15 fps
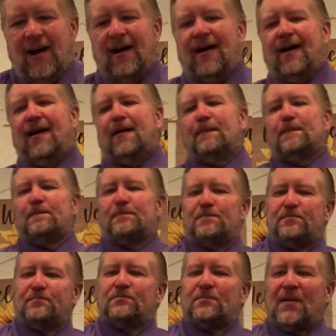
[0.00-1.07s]

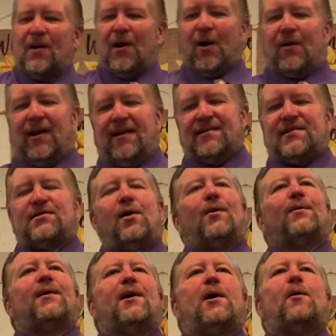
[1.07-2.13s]
Okay,
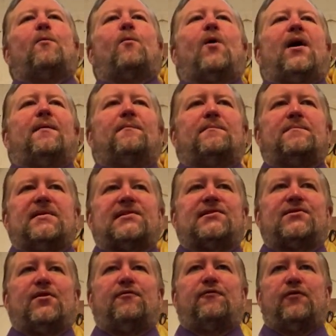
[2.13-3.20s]
so what
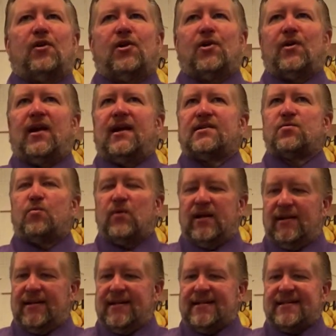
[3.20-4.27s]
Mr. Fuller is
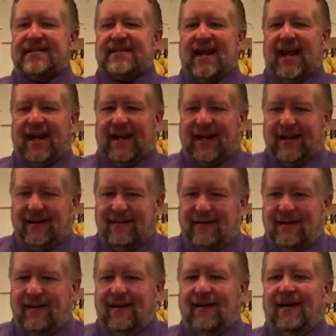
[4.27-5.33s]
really saying
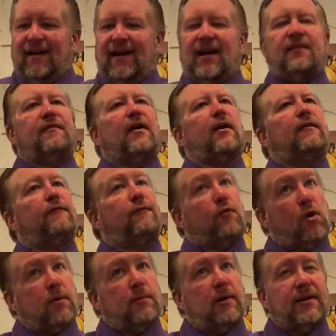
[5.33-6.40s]
in a very
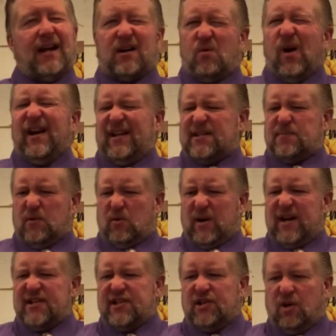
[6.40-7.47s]
formal yet quite
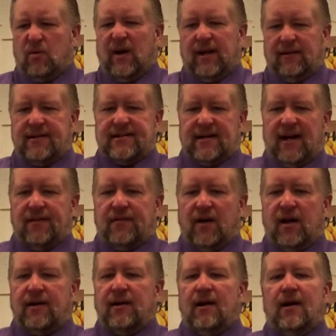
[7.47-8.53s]
inspirational way, at least I
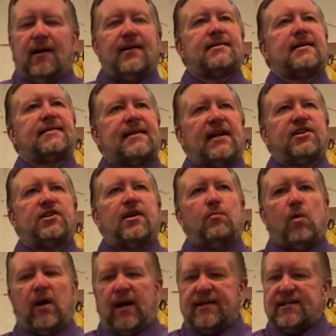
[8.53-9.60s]
thought, is essentially
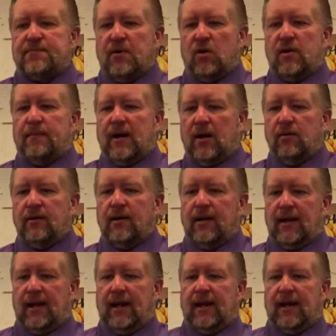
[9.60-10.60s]
what I spoke about